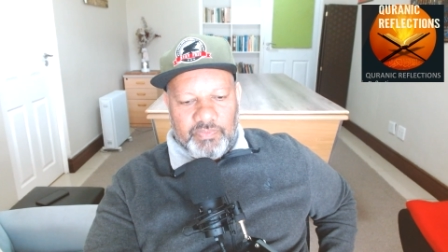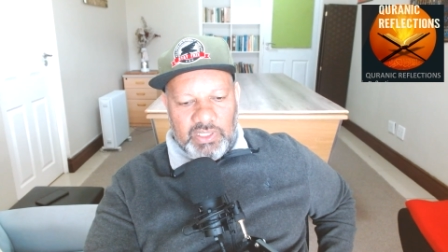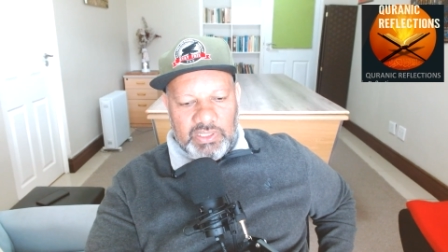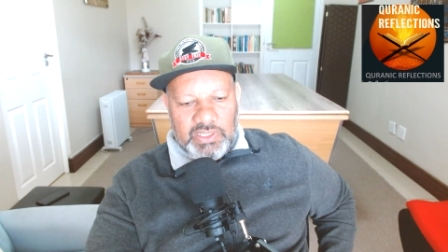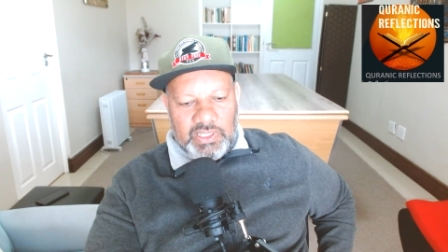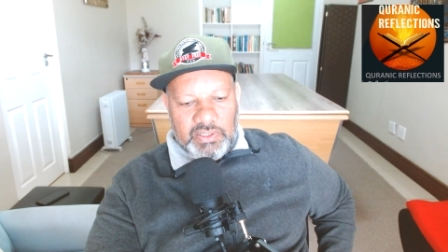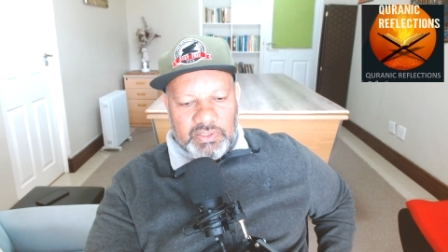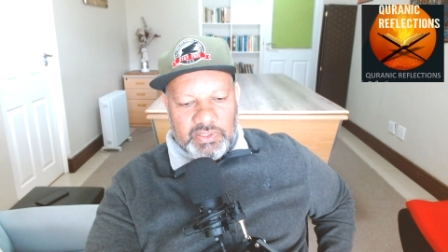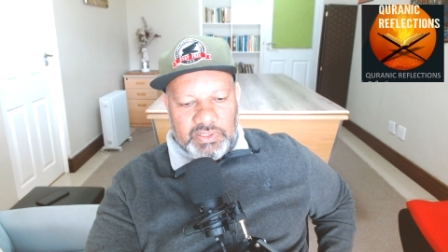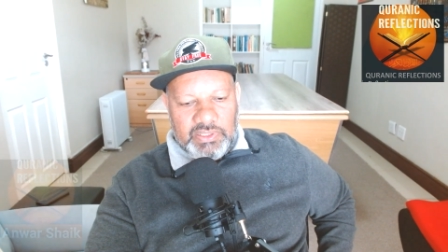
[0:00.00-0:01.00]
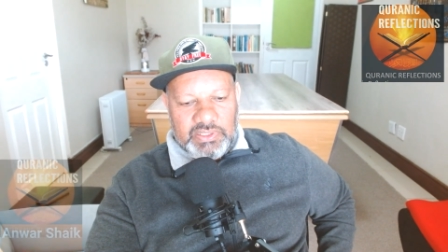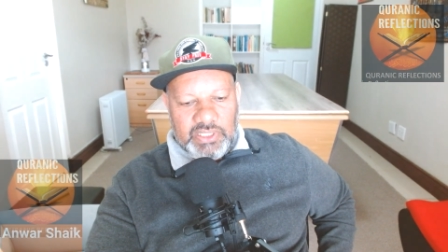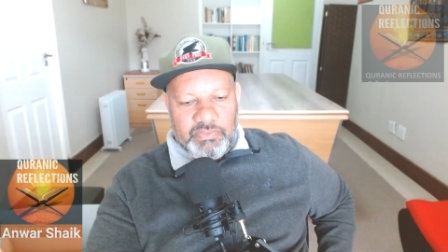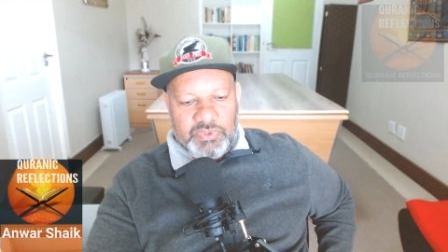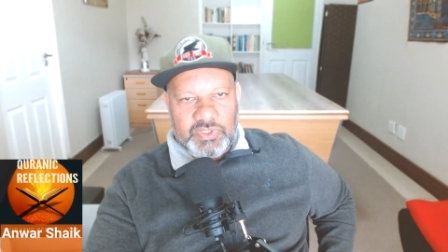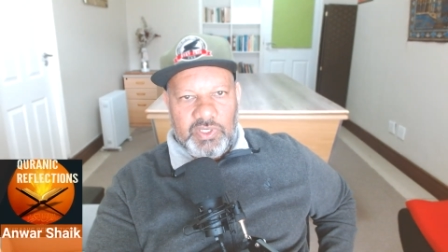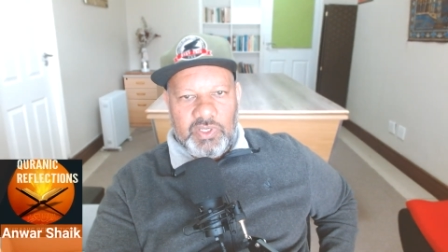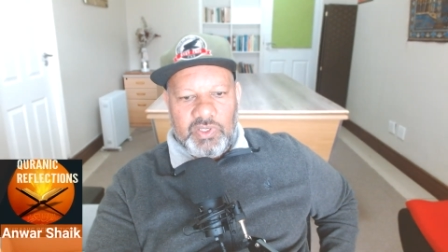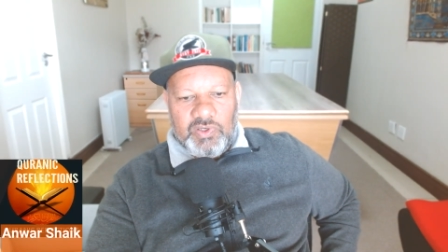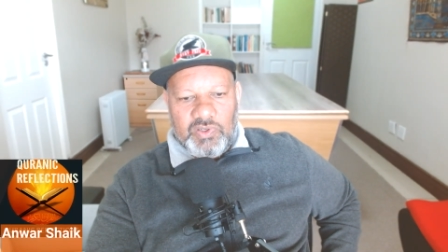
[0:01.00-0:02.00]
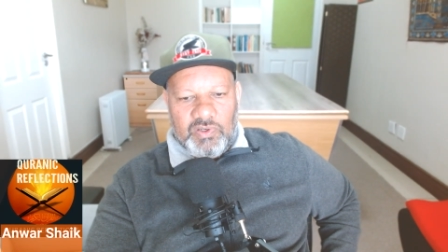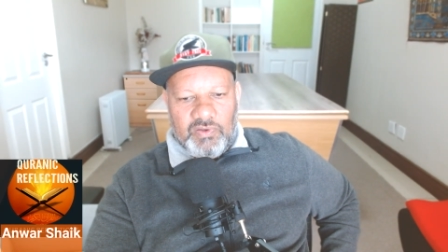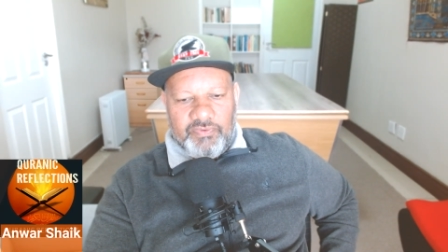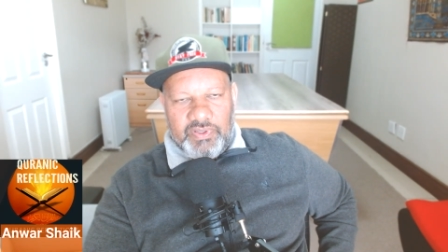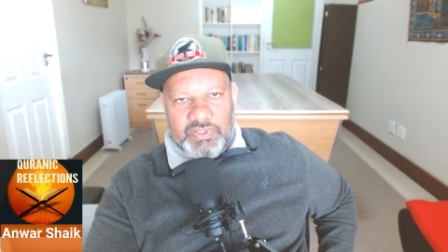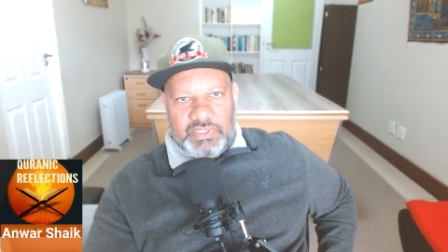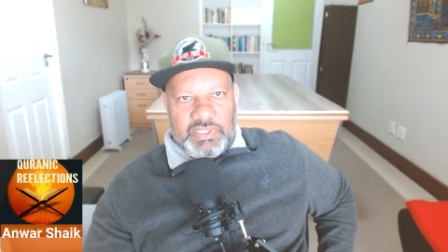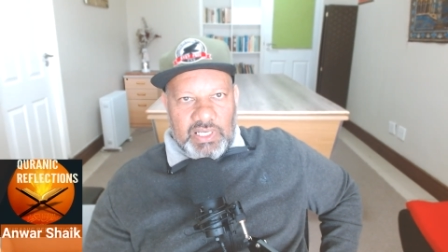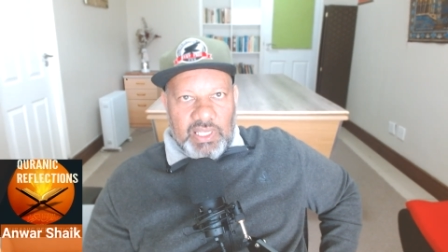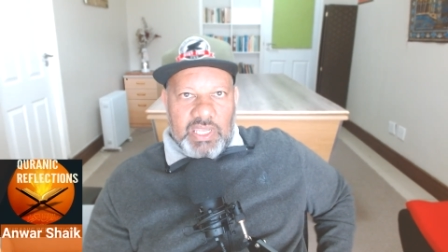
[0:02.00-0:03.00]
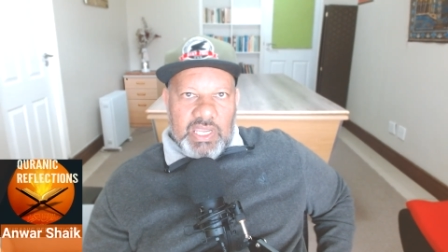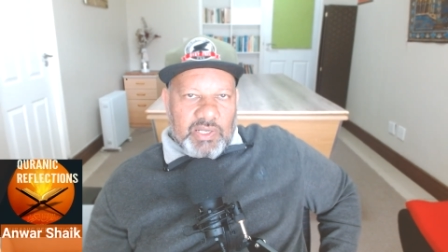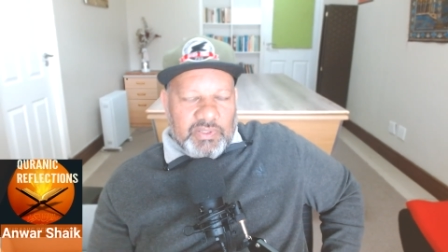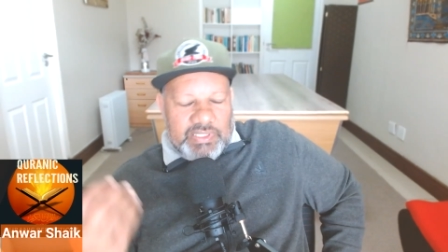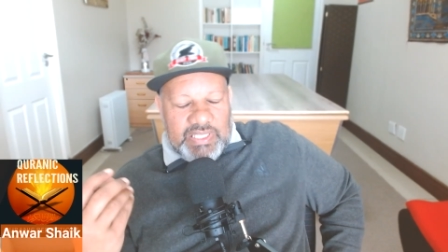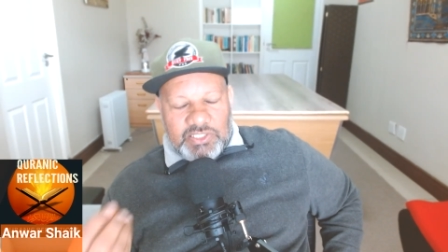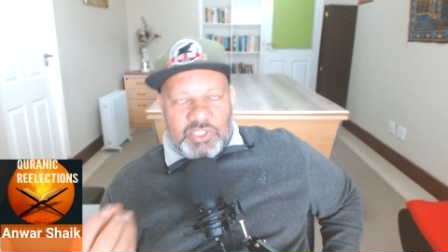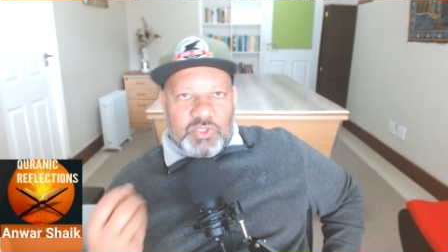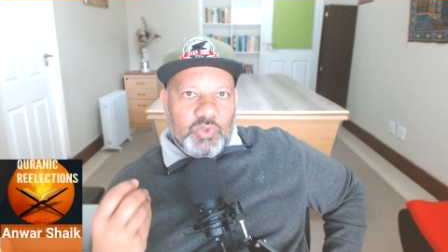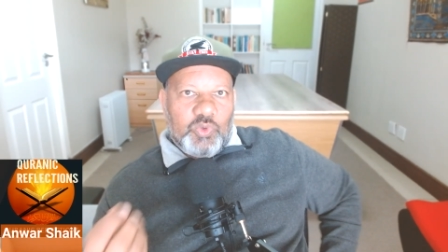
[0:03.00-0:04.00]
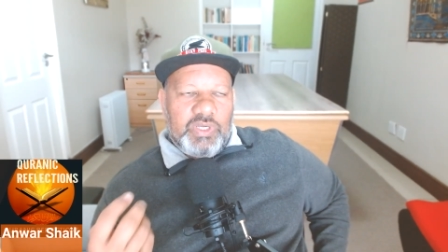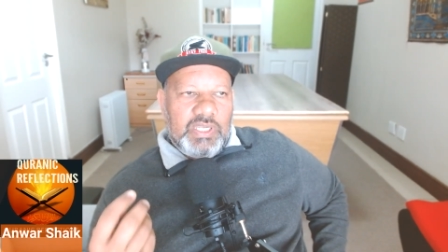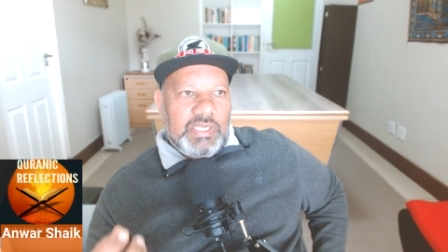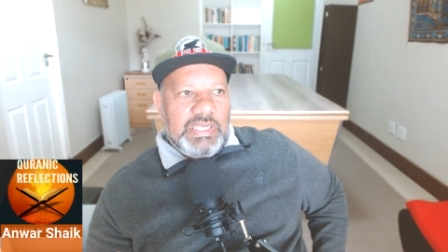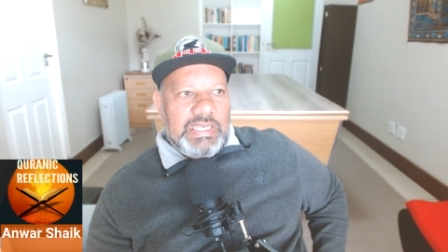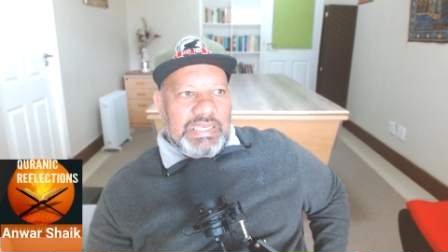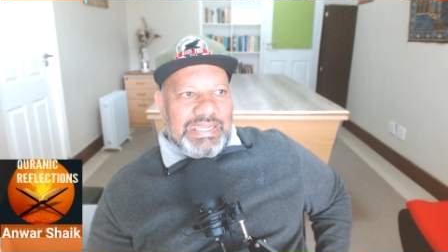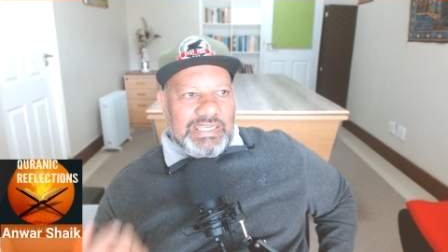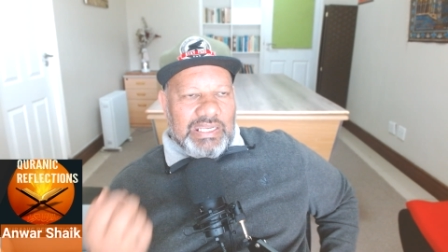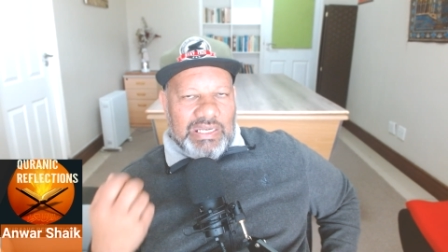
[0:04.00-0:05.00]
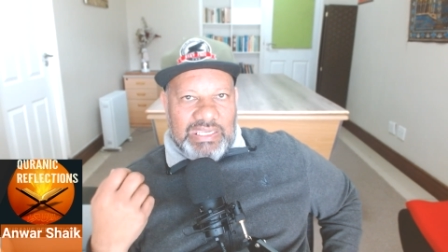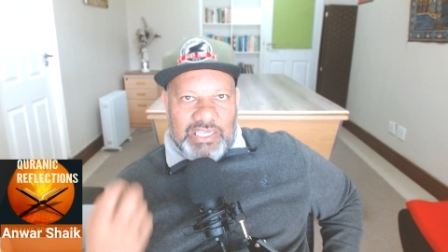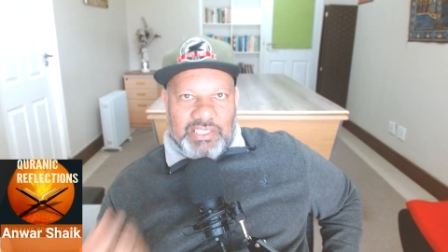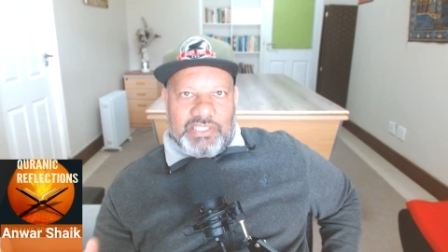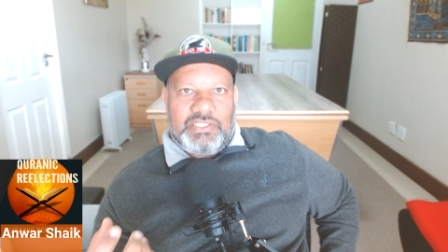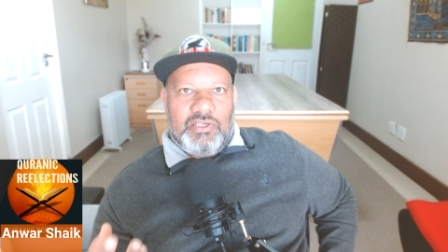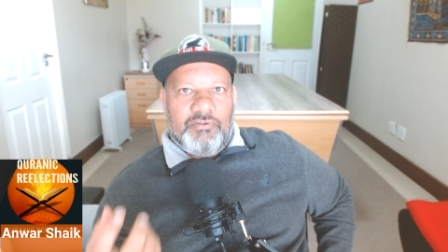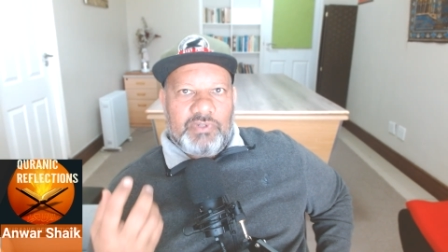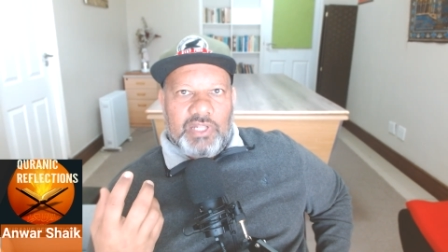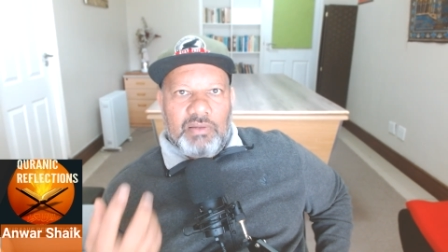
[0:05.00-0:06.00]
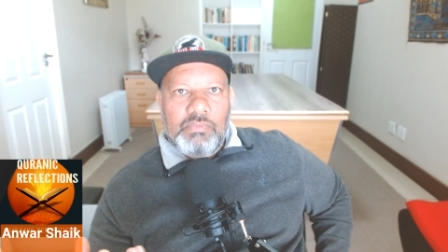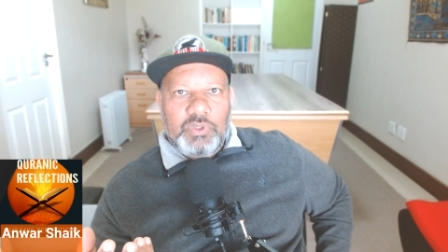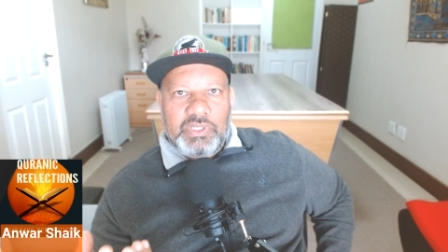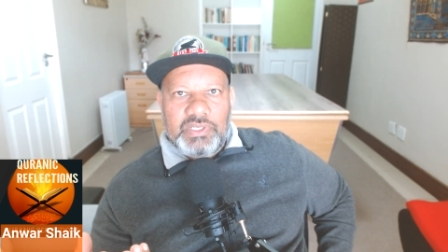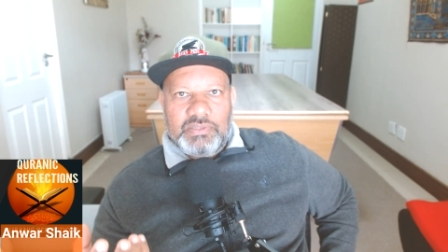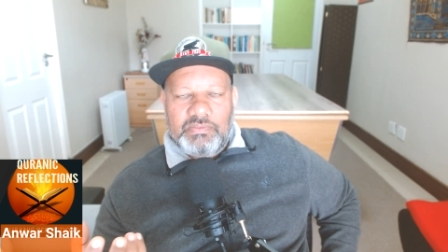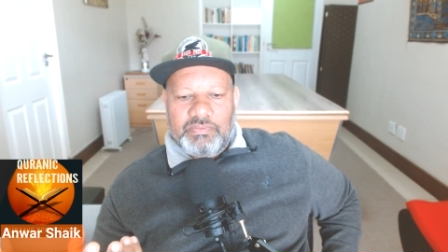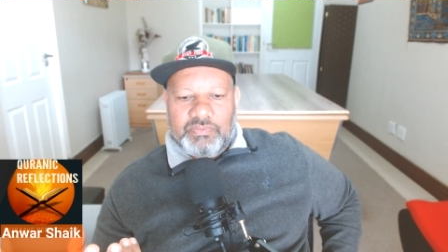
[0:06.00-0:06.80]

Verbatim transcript: Allah in terms of the Salah. Now that story, it reeks of Talmudism.